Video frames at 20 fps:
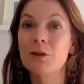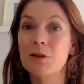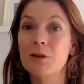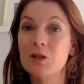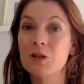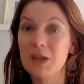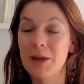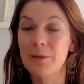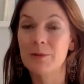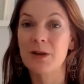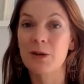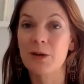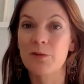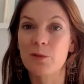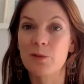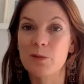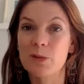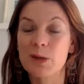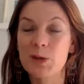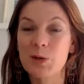usually comes home
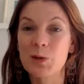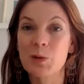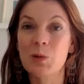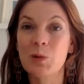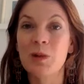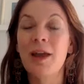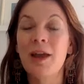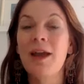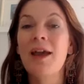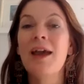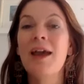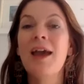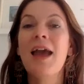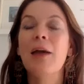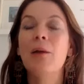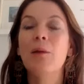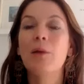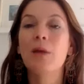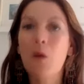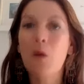from school,
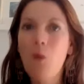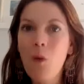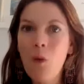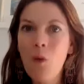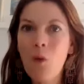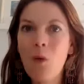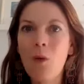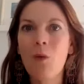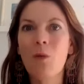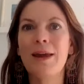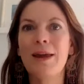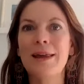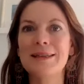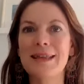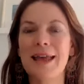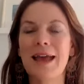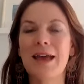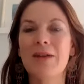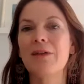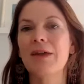and we always
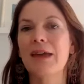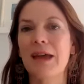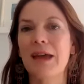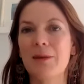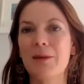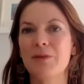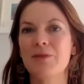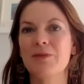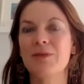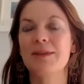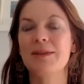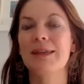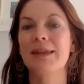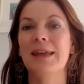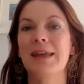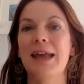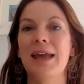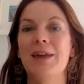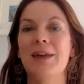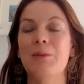have a cup of
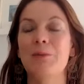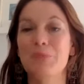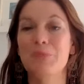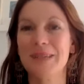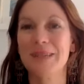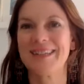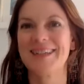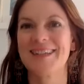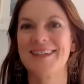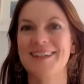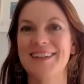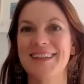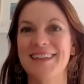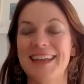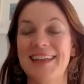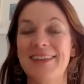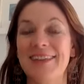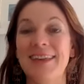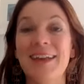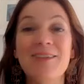tea and a biscuit
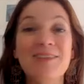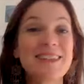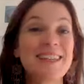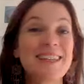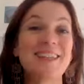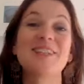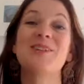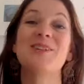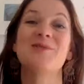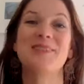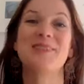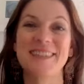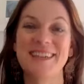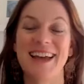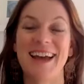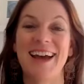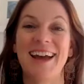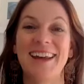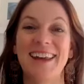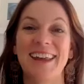together. Ever since she was
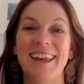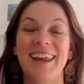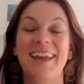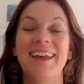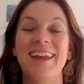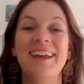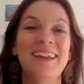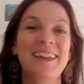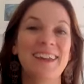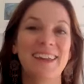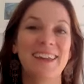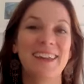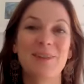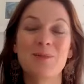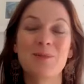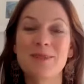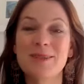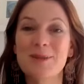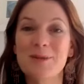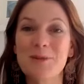tiny, it
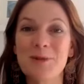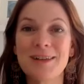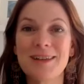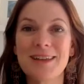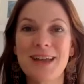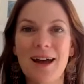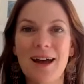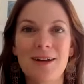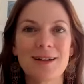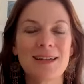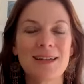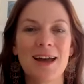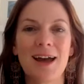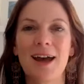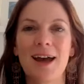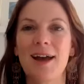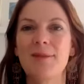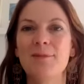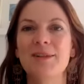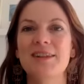was always our
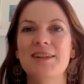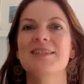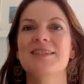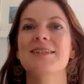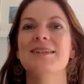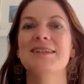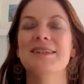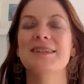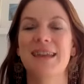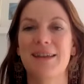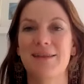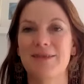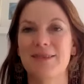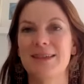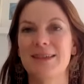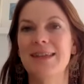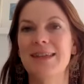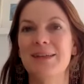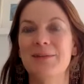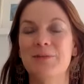time to sit and have
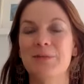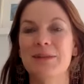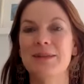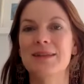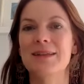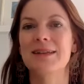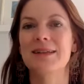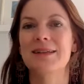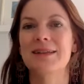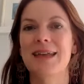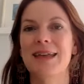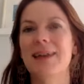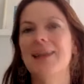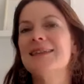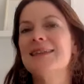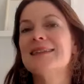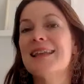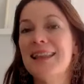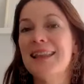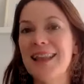tea and biscuits, and
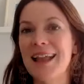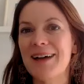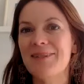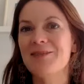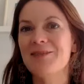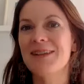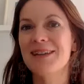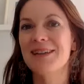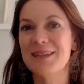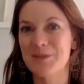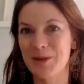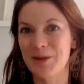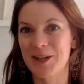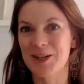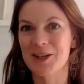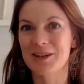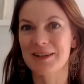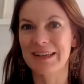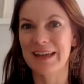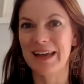it's a lovely
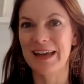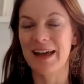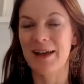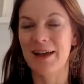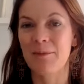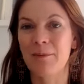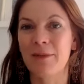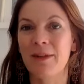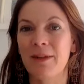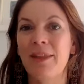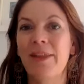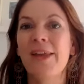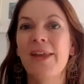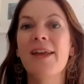special time.